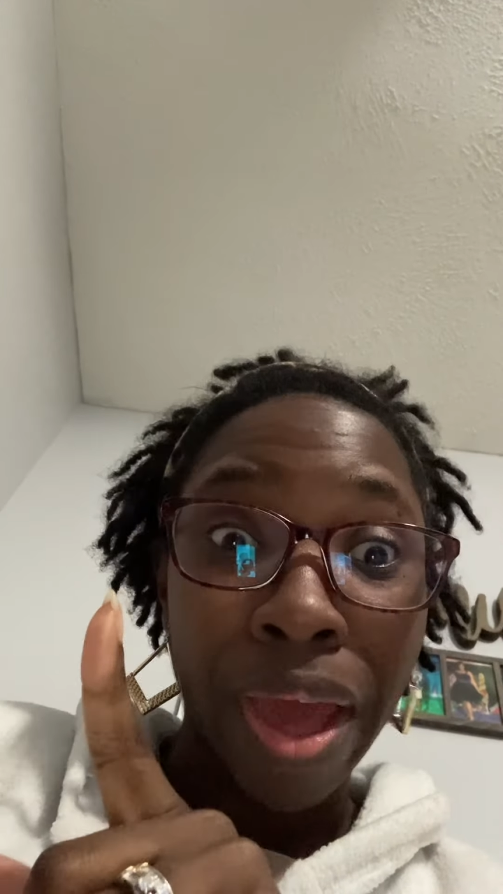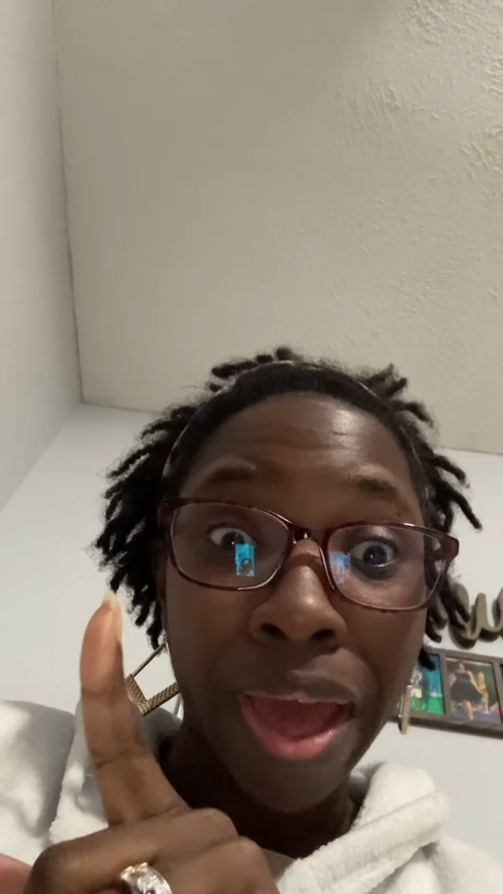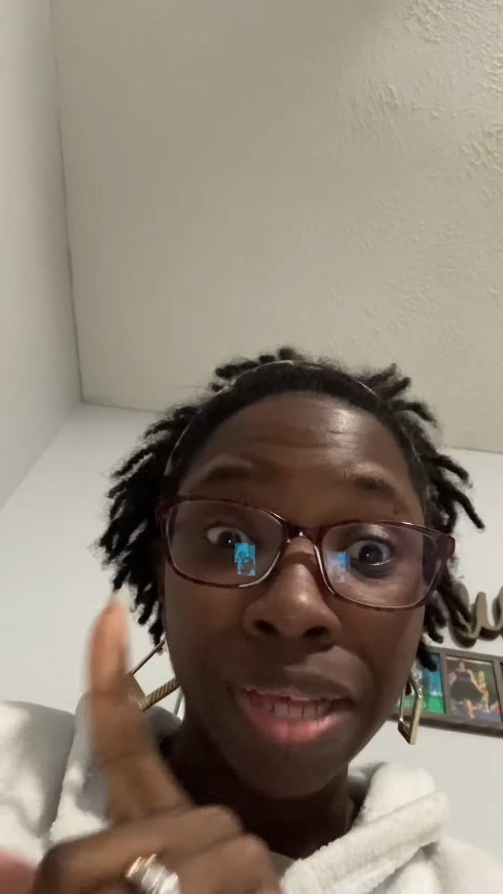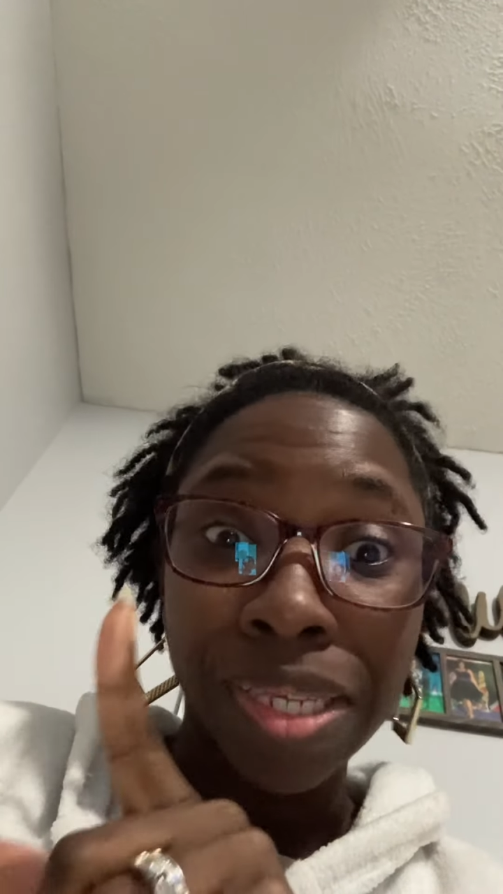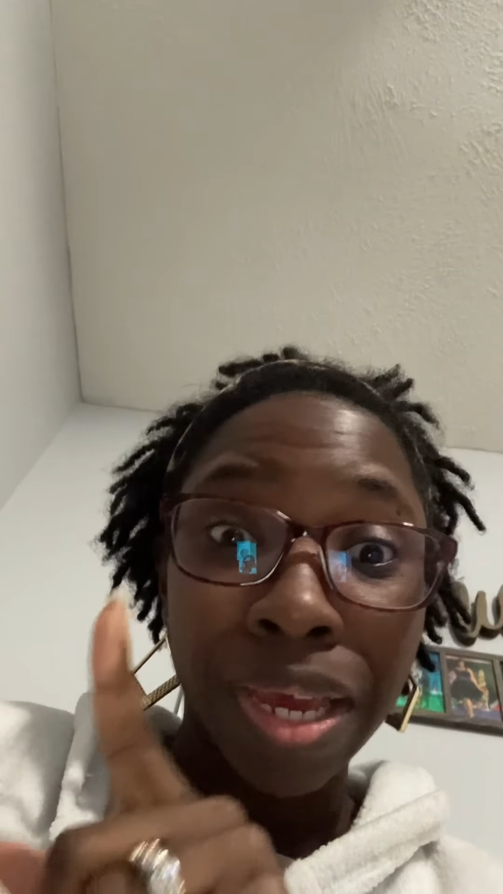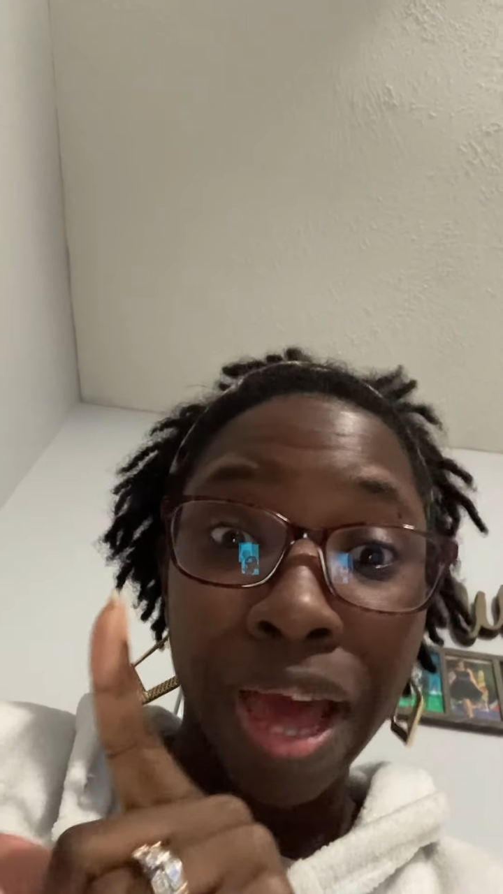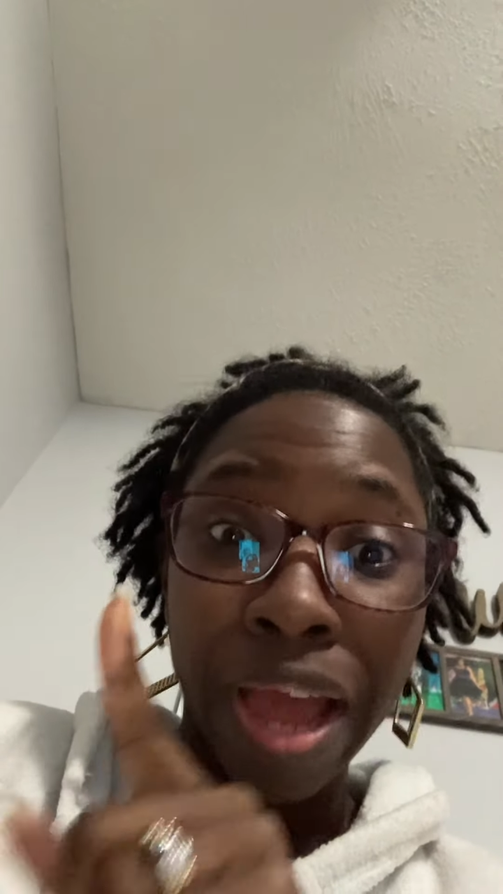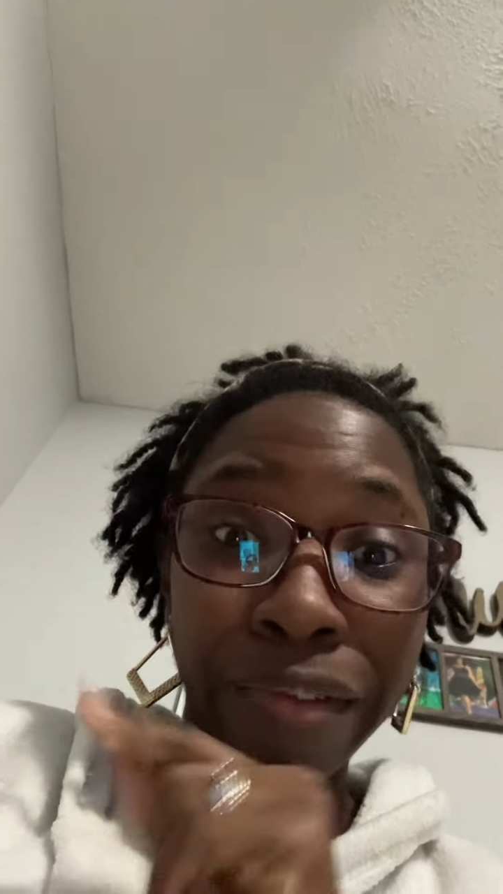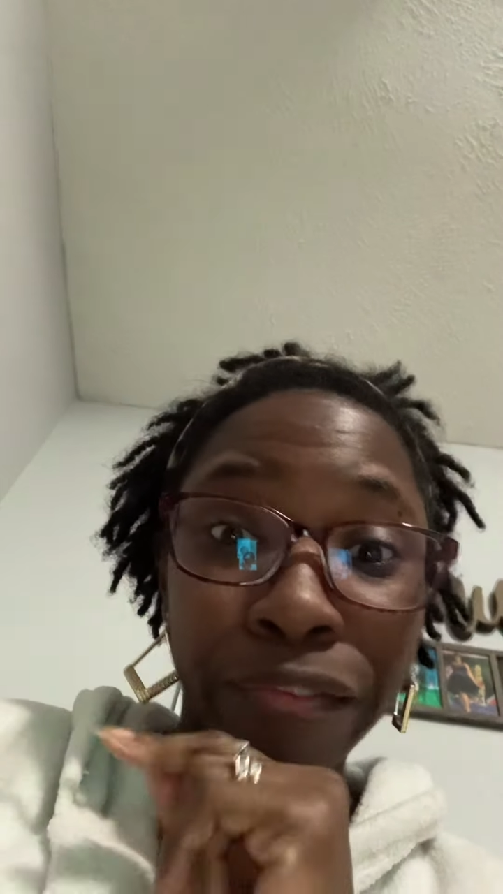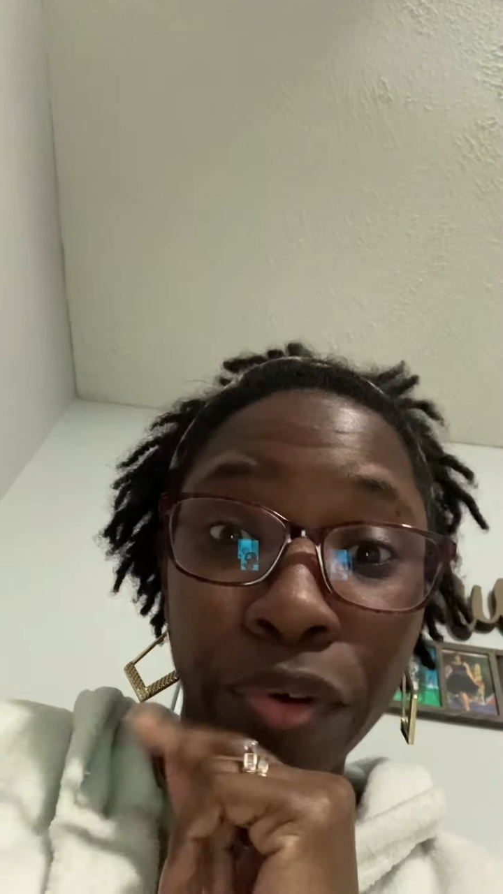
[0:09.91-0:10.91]
asking
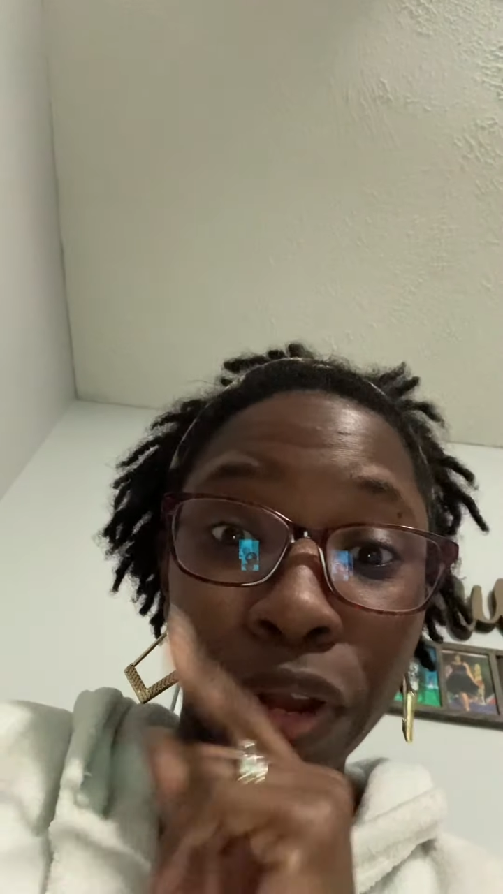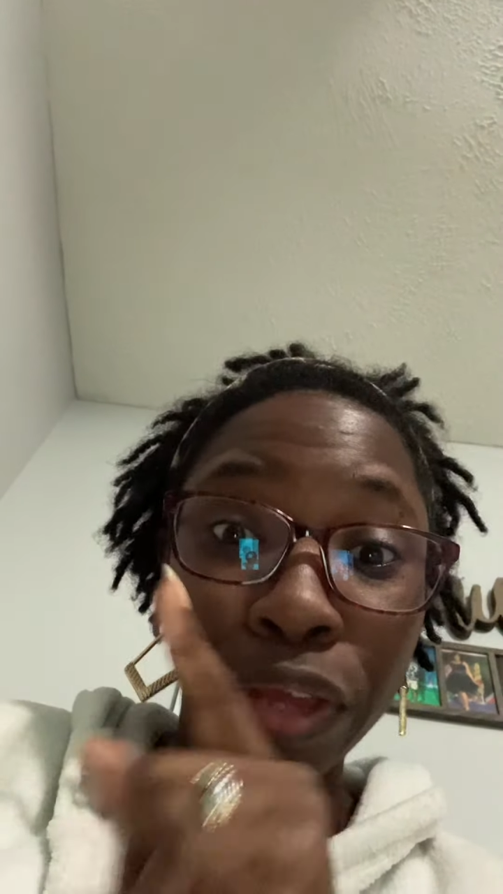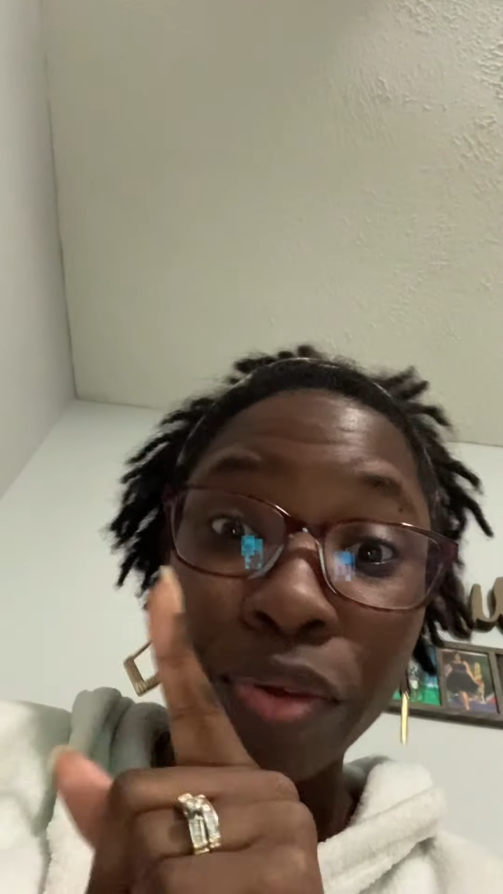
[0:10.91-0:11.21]
God for and